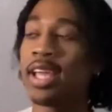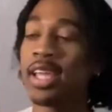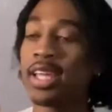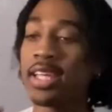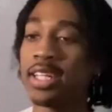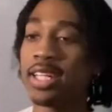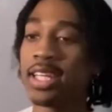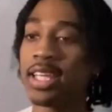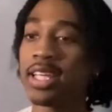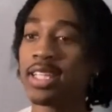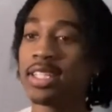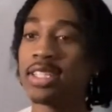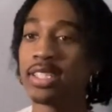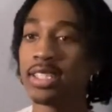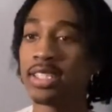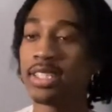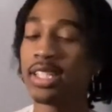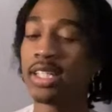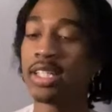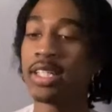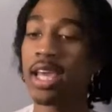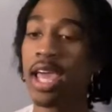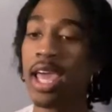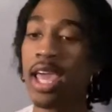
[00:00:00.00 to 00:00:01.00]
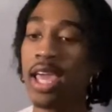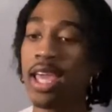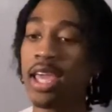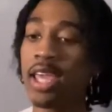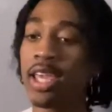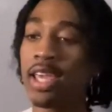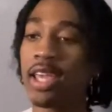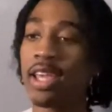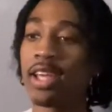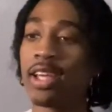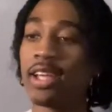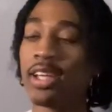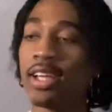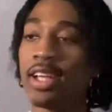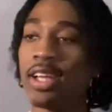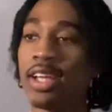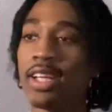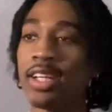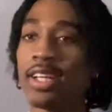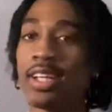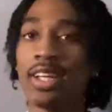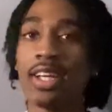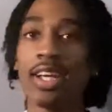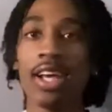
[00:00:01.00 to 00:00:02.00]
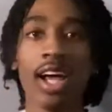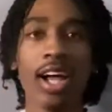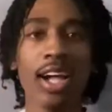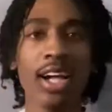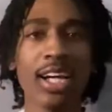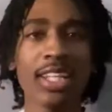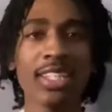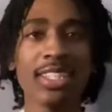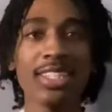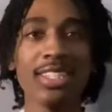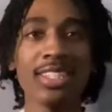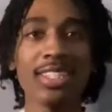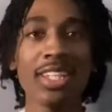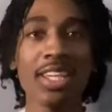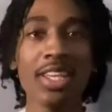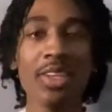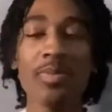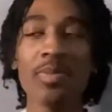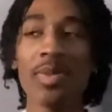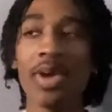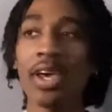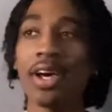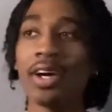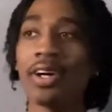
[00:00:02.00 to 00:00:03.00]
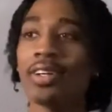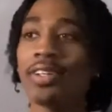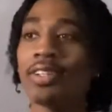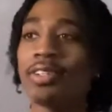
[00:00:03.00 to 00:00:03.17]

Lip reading: Then today, I got this email,